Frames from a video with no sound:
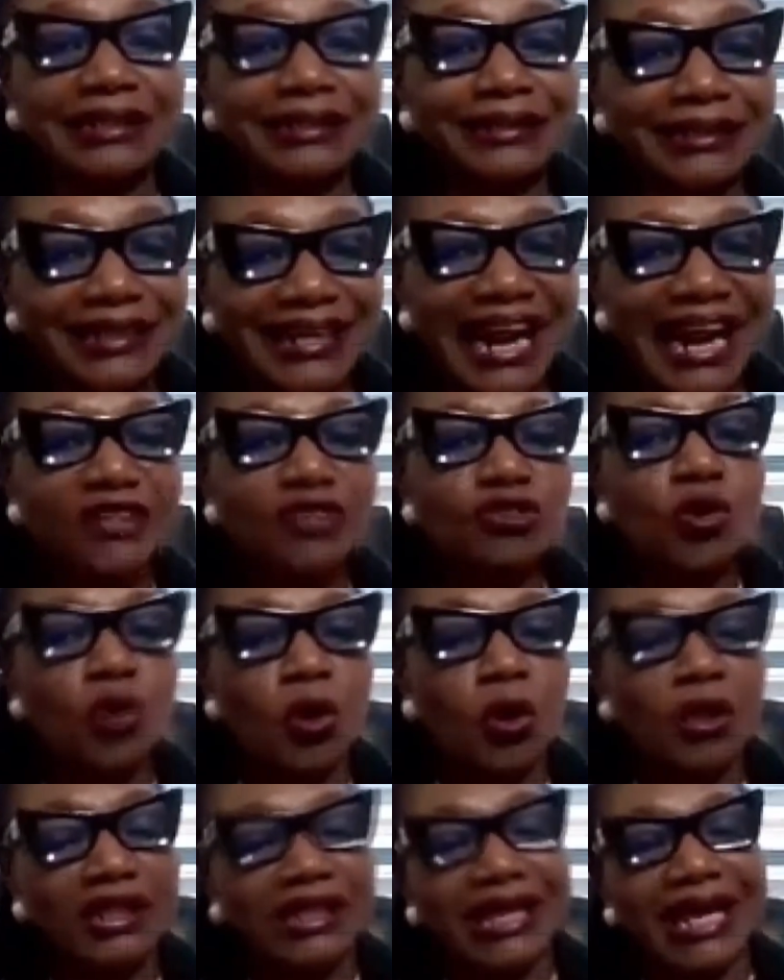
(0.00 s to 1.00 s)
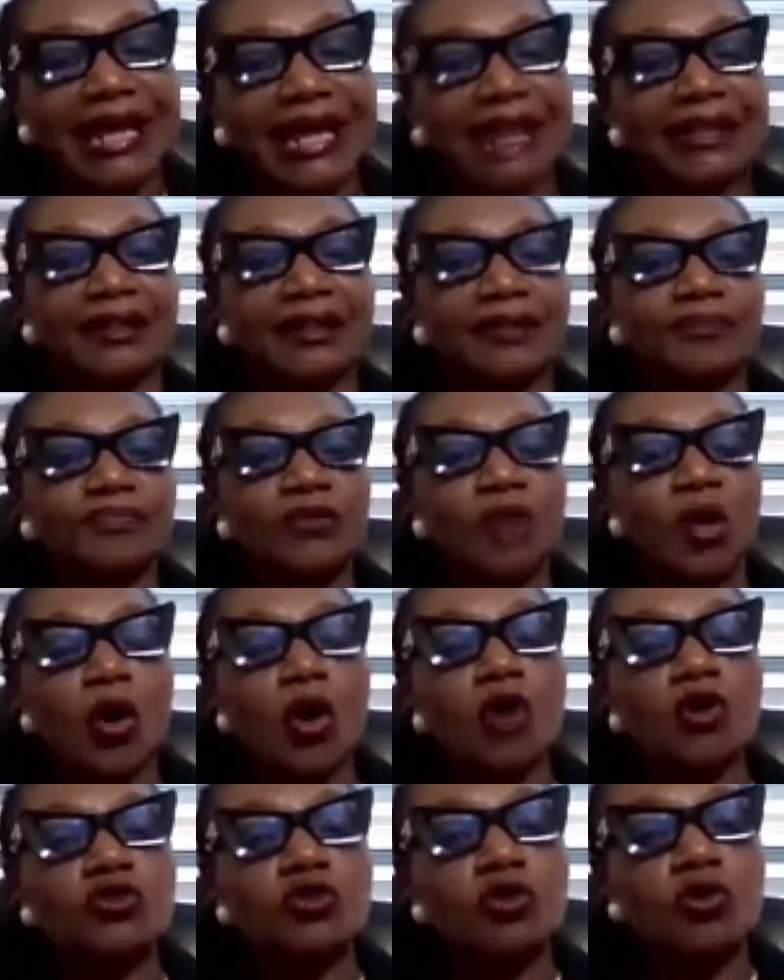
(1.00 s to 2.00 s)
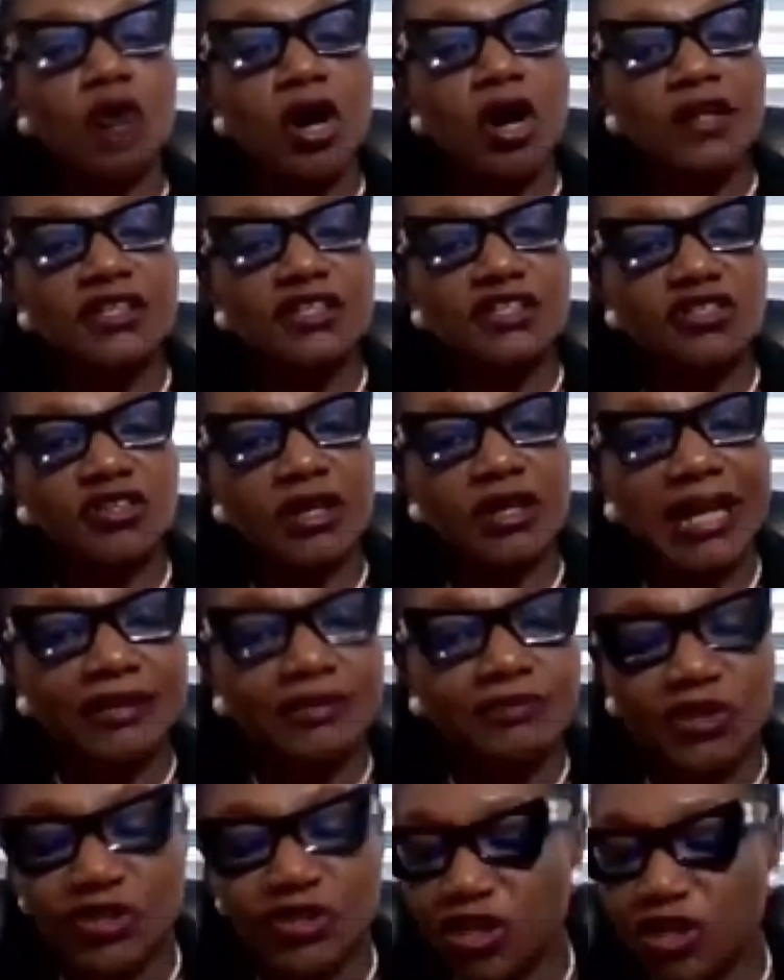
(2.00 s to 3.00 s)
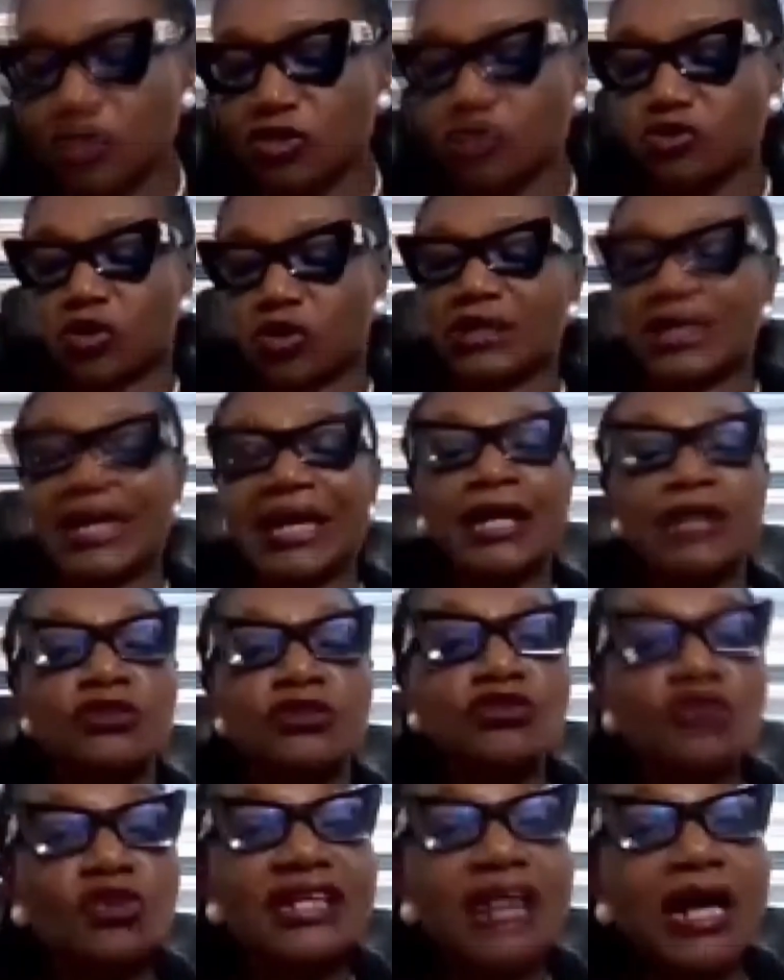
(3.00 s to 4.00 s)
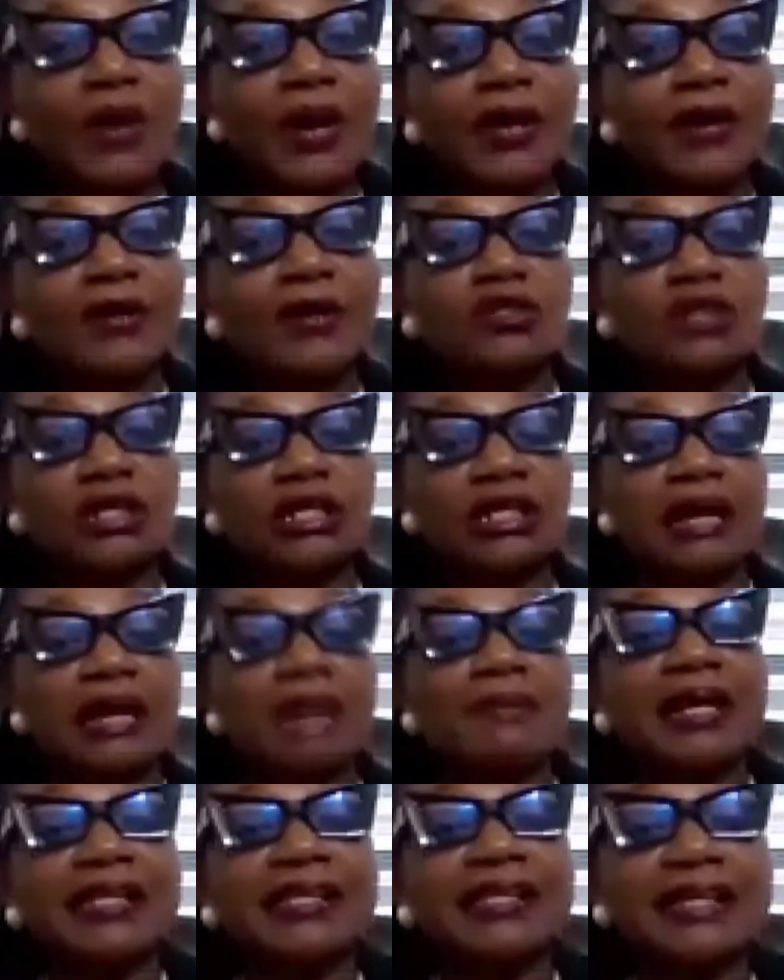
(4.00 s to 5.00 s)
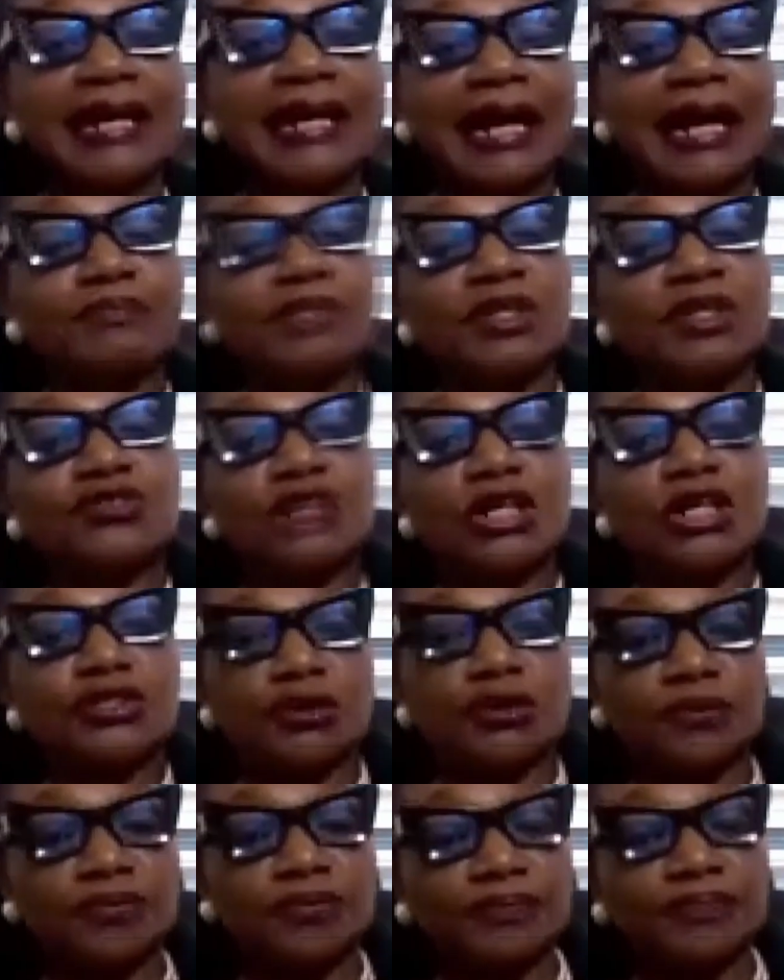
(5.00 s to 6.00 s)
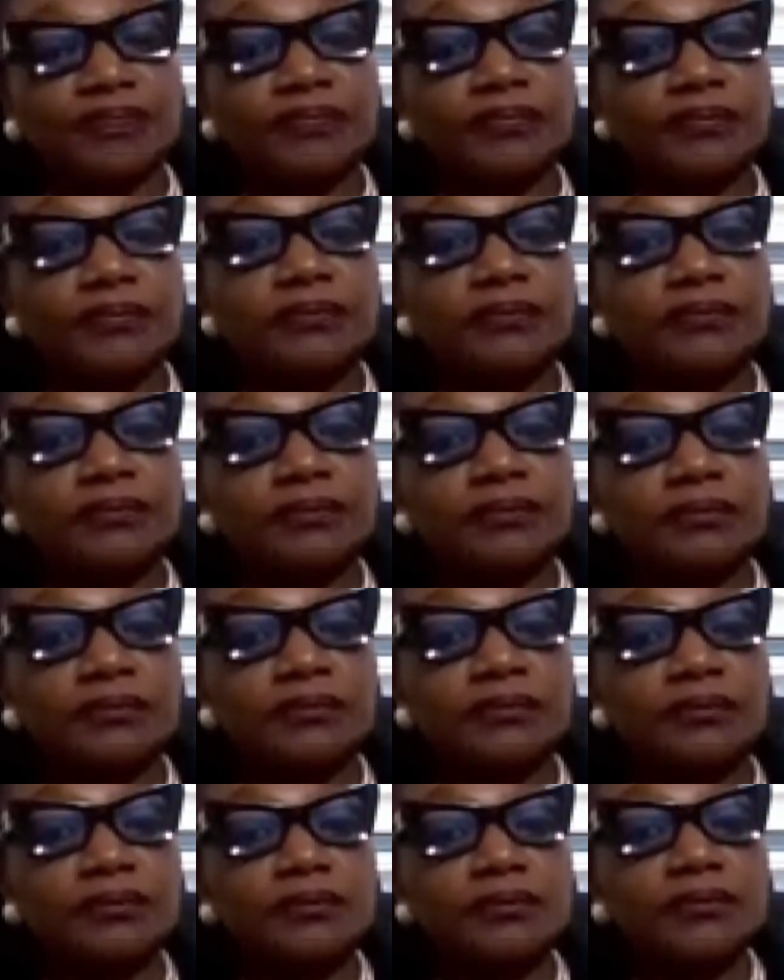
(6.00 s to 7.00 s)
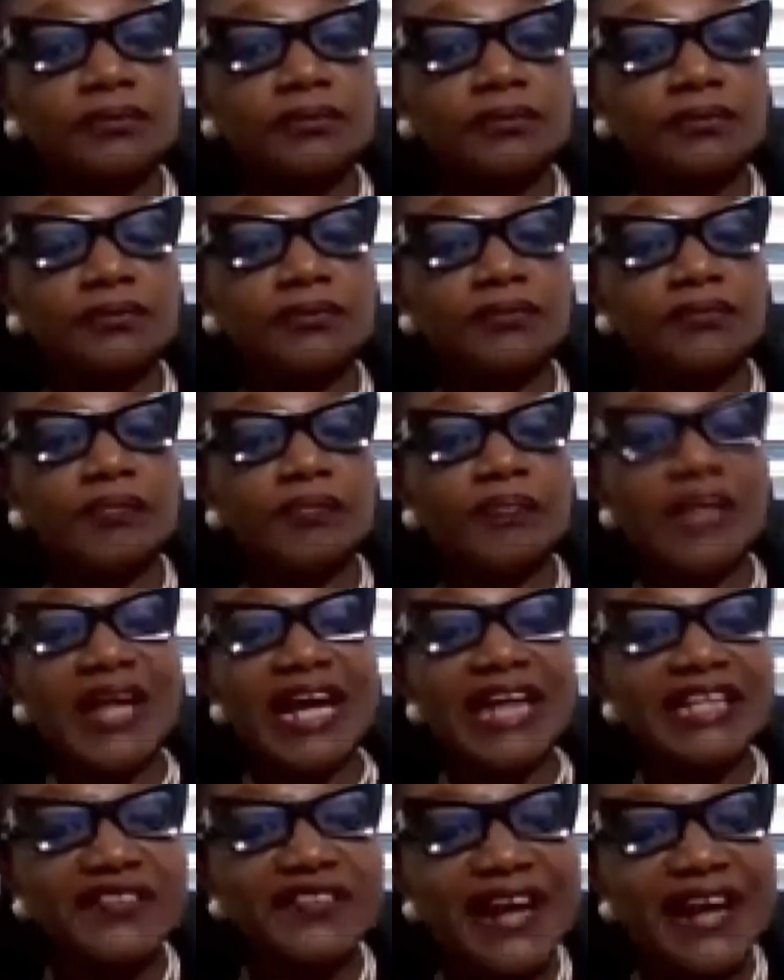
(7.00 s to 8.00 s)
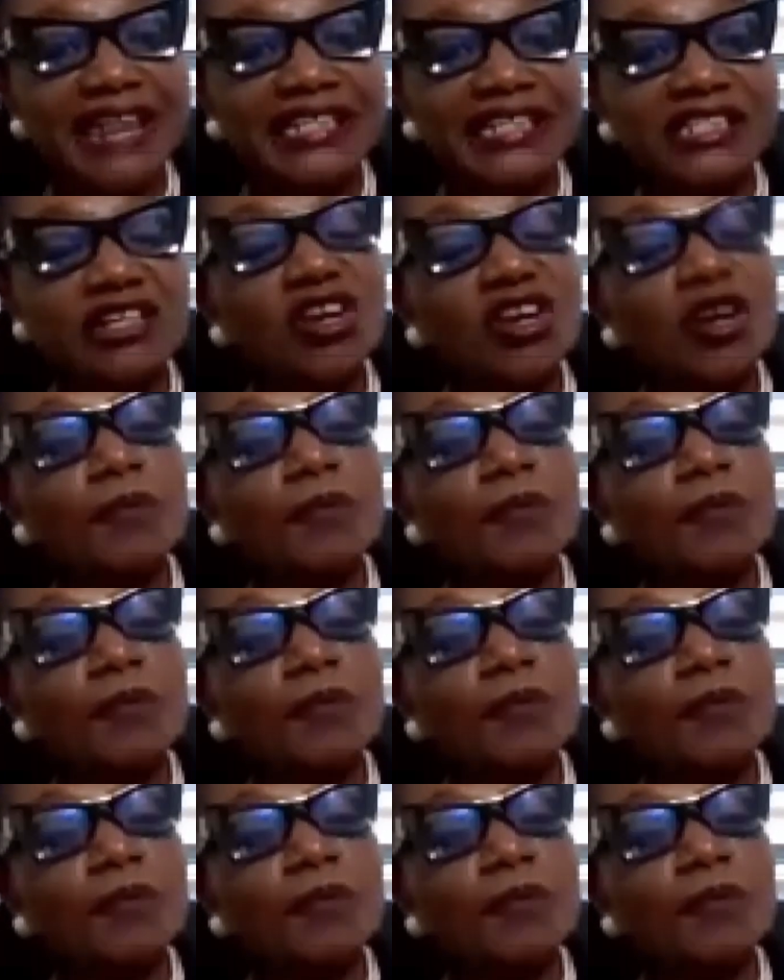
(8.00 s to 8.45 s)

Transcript: try to curtail or to call the sole administrator to order, to know that we are not in a military administration. Nigeria is still